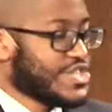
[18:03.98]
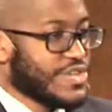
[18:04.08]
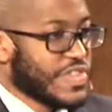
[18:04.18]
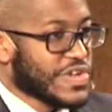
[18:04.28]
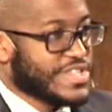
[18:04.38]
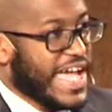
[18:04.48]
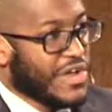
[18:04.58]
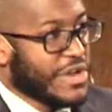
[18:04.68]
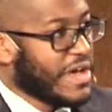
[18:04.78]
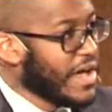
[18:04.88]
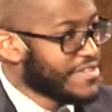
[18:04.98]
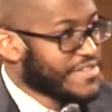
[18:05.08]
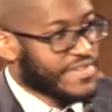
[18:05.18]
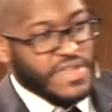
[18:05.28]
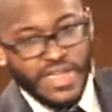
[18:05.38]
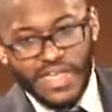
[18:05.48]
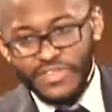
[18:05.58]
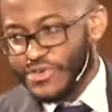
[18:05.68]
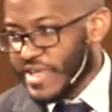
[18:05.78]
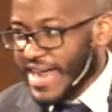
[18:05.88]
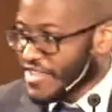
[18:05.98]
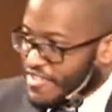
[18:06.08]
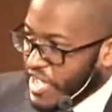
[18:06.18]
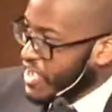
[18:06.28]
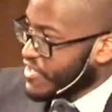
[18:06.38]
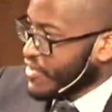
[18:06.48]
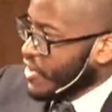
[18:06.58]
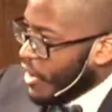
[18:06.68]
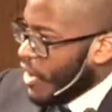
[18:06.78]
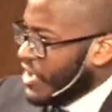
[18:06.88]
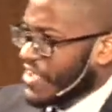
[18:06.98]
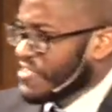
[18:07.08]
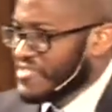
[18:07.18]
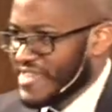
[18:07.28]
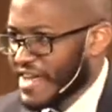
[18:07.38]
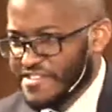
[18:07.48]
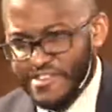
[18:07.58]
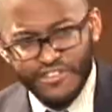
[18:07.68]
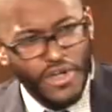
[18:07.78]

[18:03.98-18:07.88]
shouldn't look down on us in the United States or on us in Texas